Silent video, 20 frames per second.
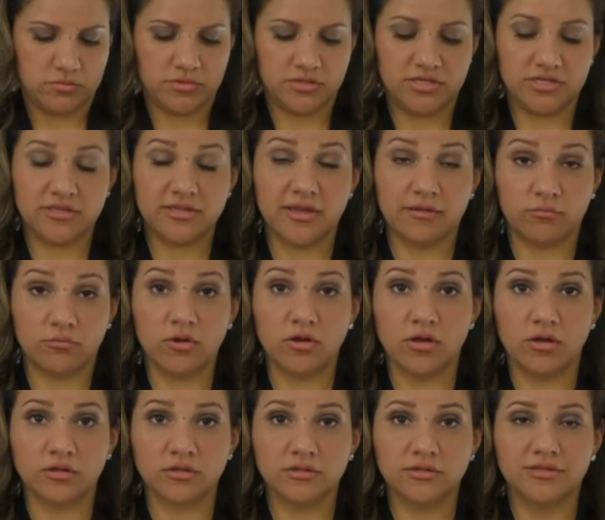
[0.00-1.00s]
did that
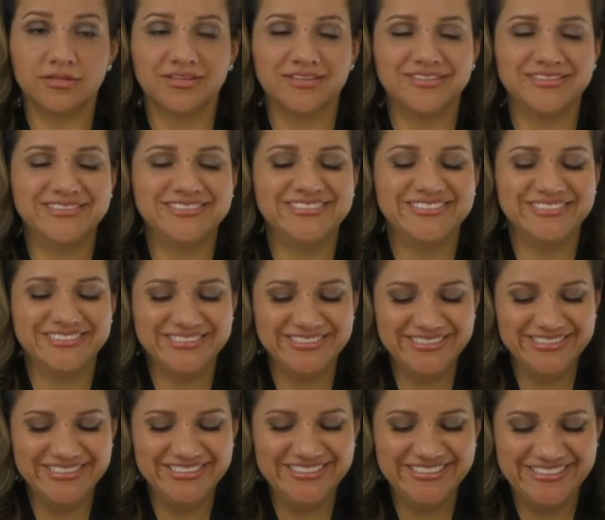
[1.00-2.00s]
wrong.
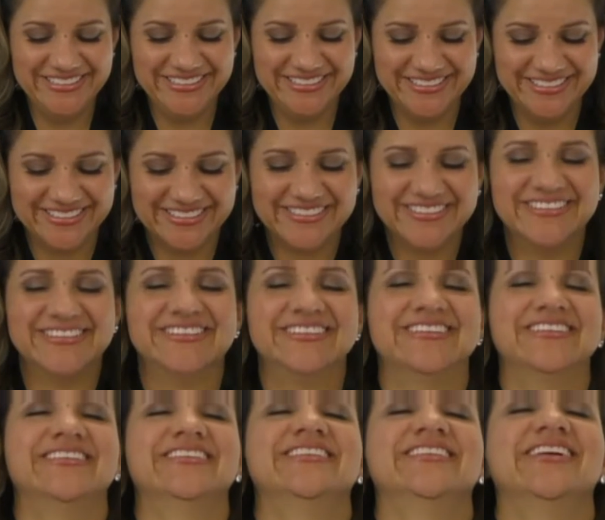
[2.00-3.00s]

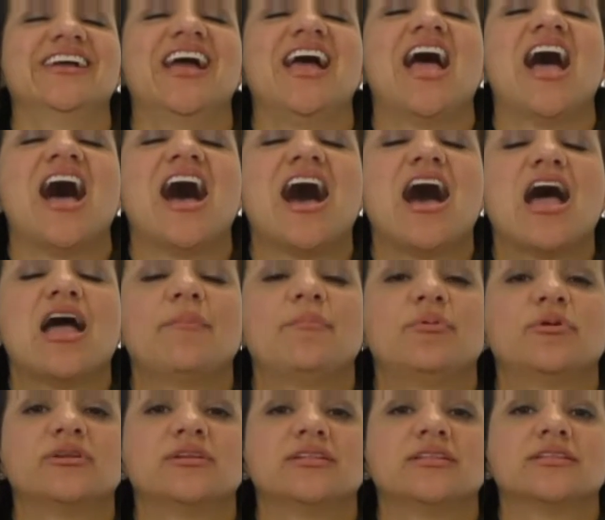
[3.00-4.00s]
I
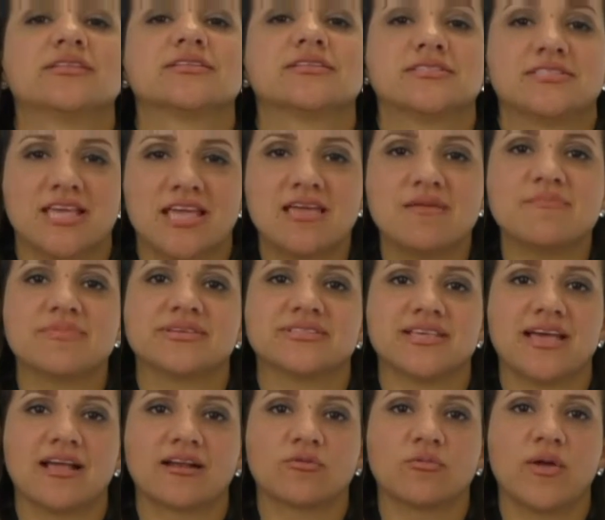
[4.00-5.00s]
put it in the same
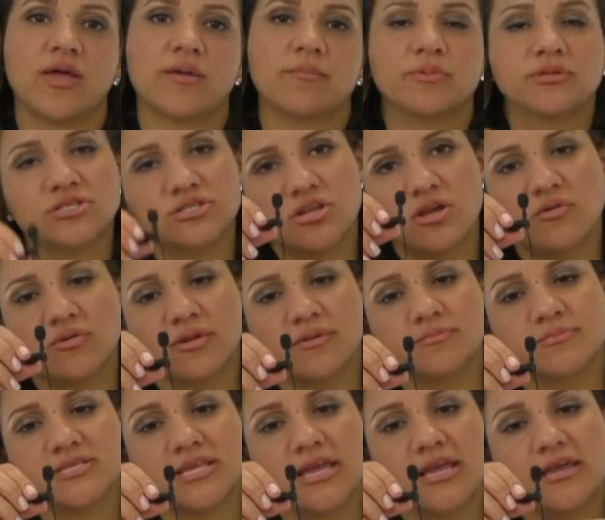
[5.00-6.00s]
exact way, but you know what
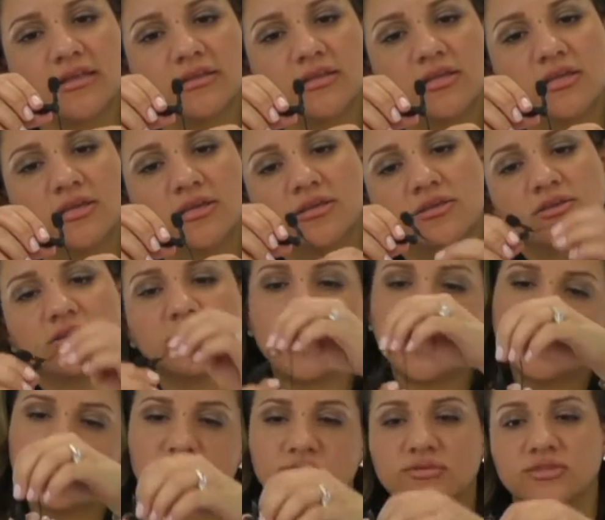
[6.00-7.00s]
I'm saying? You
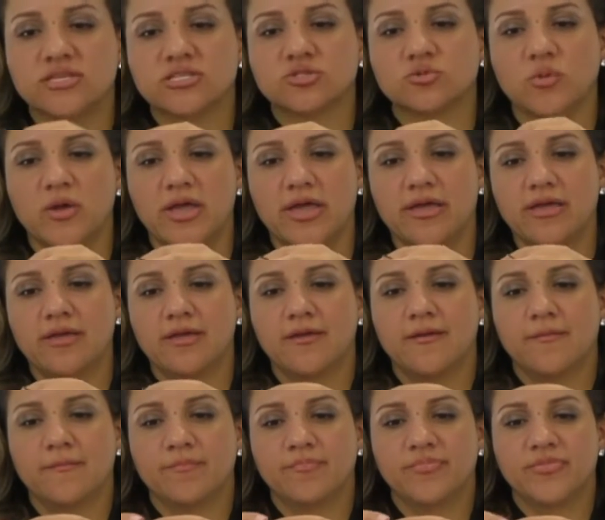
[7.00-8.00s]
kind of do it this way
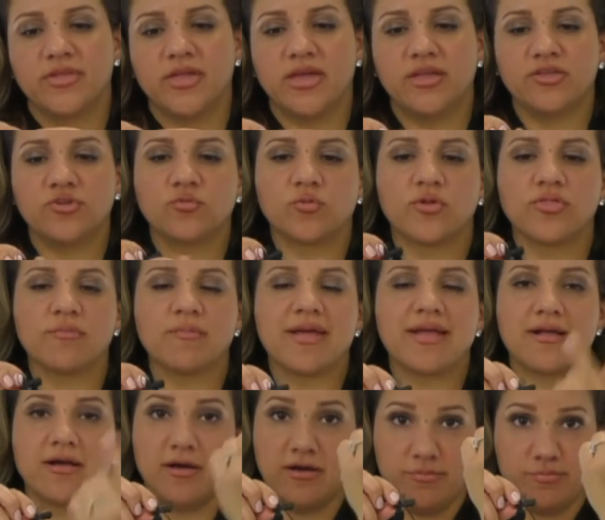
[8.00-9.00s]
and you run the
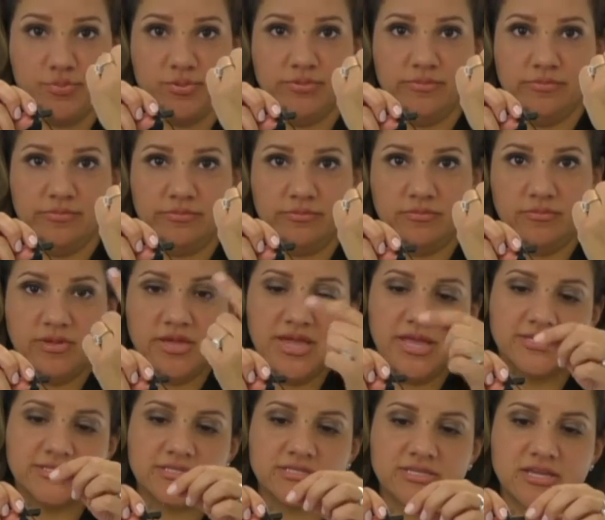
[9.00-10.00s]
mic up
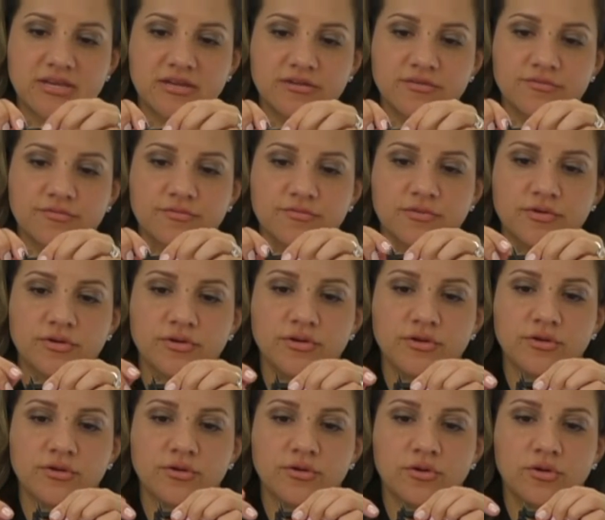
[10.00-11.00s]
instead of
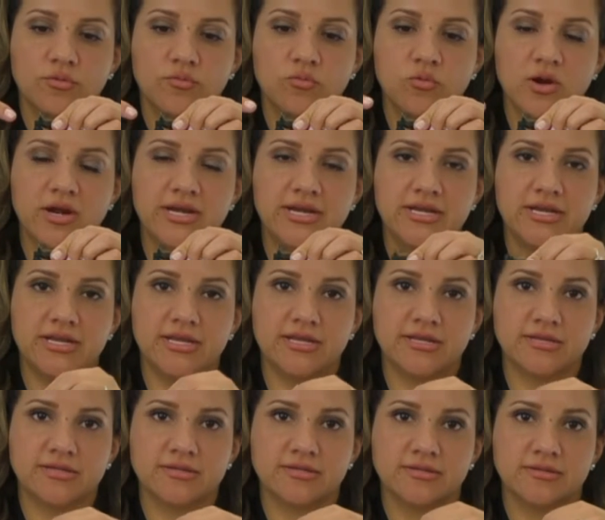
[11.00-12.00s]
running
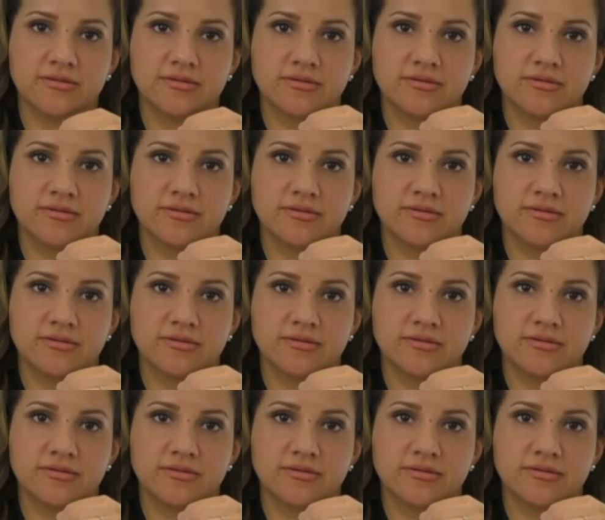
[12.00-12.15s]
it